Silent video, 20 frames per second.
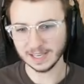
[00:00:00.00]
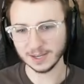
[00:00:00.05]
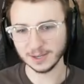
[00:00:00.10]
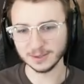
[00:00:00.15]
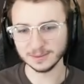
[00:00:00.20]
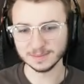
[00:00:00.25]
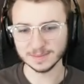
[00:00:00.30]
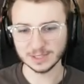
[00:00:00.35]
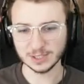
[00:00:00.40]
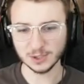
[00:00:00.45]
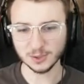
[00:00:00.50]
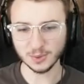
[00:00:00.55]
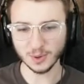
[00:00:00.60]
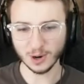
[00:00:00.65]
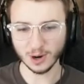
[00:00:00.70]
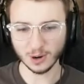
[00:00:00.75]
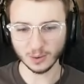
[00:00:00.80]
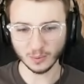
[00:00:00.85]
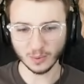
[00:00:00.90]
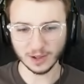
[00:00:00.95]
go. You
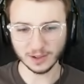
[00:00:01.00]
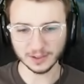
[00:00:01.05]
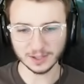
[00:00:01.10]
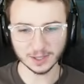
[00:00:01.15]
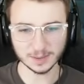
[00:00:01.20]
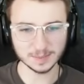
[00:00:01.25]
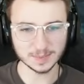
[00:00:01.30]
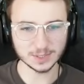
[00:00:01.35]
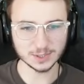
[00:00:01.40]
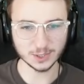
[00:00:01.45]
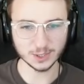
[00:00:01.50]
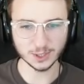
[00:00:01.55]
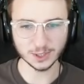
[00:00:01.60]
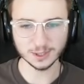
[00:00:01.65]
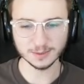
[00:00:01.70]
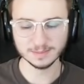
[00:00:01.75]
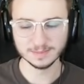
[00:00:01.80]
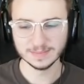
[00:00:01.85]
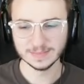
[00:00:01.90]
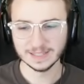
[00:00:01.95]
are welcome,
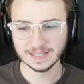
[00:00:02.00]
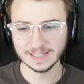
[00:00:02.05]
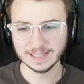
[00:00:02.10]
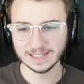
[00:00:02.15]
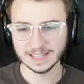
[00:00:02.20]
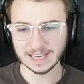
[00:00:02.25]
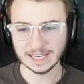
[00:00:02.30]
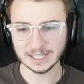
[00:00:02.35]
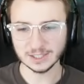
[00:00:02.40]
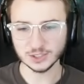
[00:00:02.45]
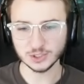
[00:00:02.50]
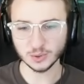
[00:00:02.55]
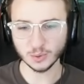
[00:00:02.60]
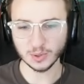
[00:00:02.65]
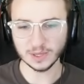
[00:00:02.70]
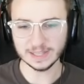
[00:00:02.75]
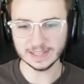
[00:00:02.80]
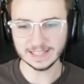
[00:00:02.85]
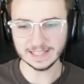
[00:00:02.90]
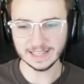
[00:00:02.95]
sir.
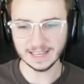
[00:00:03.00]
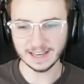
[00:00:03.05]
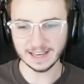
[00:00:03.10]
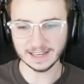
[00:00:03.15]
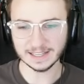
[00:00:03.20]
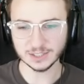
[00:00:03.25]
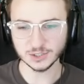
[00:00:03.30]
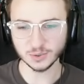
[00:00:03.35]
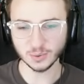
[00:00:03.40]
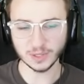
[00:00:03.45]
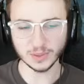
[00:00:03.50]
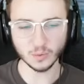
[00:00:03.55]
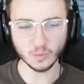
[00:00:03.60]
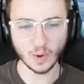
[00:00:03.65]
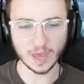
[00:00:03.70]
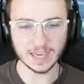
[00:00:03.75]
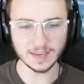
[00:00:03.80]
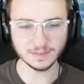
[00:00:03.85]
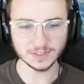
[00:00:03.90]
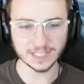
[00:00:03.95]
Enjoy the uh, enjoy the
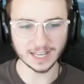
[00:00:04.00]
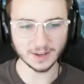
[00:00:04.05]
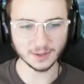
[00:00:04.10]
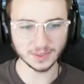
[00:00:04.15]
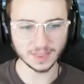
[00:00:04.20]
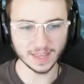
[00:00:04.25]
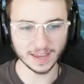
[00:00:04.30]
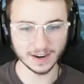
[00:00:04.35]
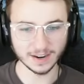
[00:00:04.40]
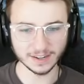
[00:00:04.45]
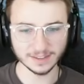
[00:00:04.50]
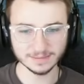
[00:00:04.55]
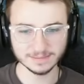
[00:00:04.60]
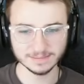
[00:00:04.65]
waves out there.